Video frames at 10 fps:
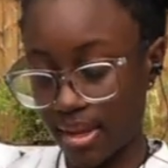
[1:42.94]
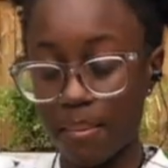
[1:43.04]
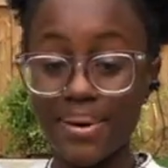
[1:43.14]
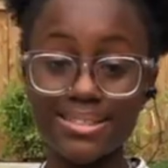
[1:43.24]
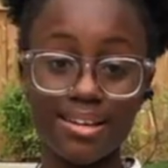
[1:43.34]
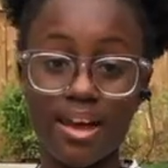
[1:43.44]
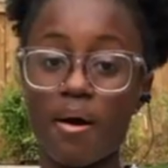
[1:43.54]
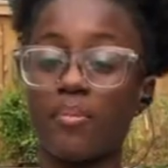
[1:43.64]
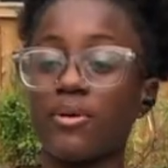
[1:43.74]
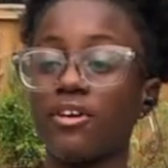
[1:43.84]
basically how
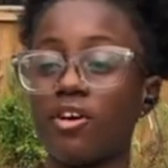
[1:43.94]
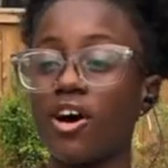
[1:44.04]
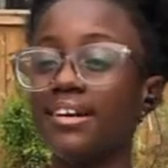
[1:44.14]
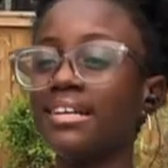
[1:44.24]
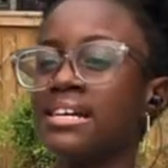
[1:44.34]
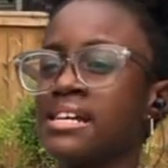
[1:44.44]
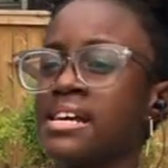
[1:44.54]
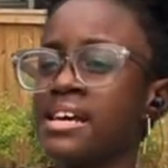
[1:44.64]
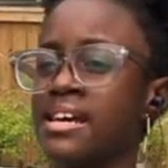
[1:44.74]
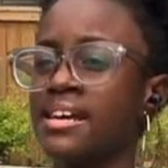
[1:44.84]
I put it on
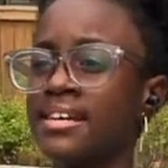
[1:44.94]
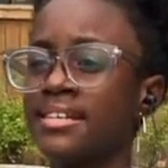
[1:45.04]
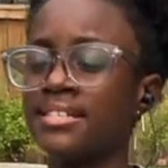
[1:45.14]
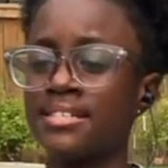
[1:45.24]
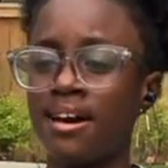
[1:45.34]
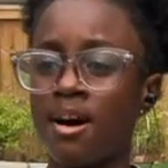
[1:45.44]
is